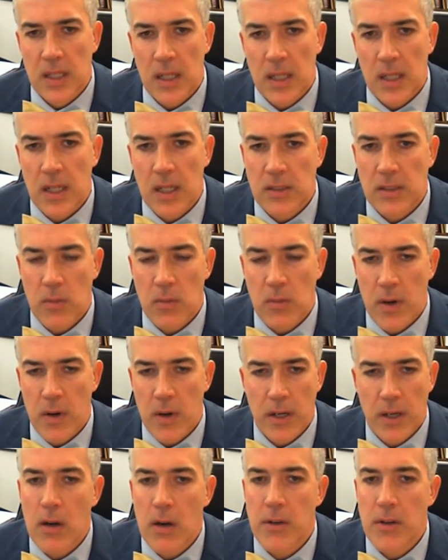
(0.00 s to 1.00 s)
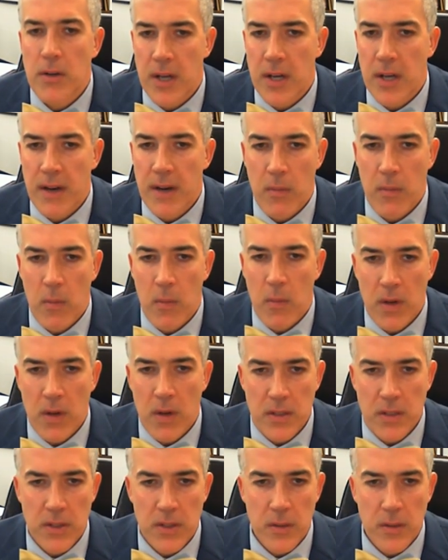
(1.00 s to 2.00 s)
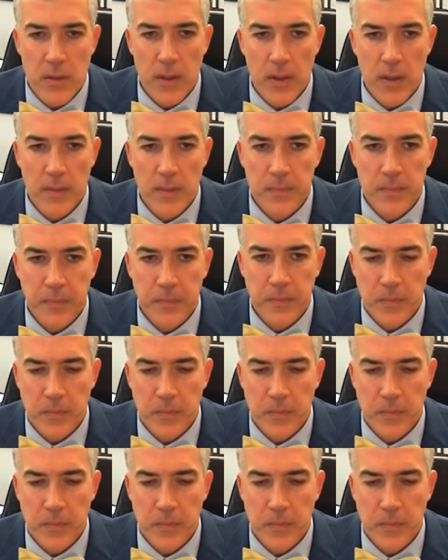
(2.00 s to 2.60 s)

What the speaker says: So we're encouraging everyone to,